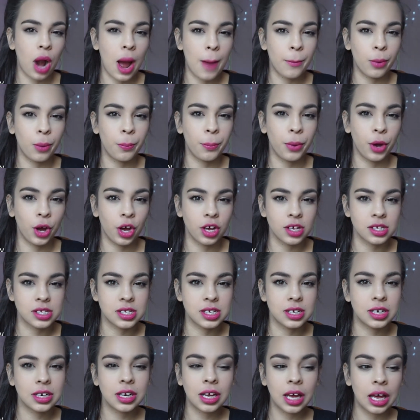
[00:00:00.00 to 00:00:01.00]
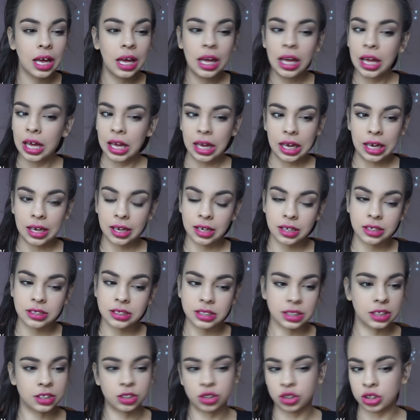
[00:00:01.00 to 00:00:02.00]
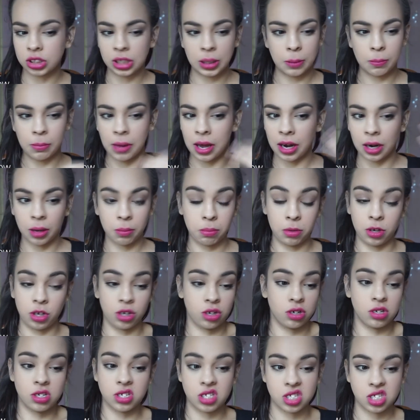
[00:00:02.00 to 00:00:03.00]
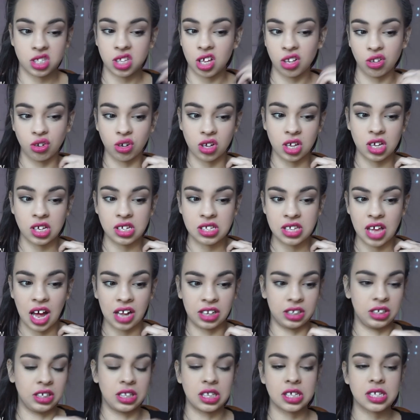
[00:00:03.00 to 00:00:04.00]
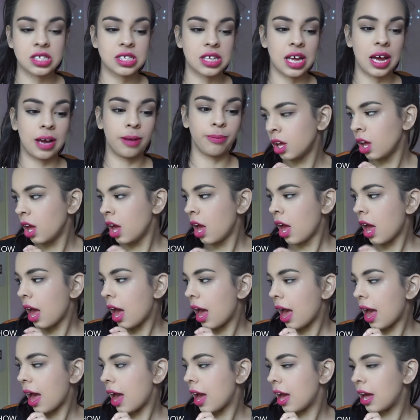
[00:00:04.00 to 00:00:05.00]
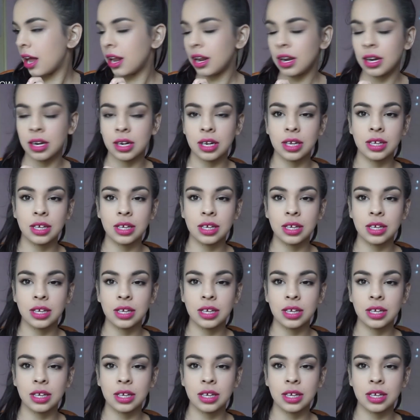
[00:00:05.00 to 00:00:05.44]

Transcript: primer person, it doesn't really matter because they look exactly the same. And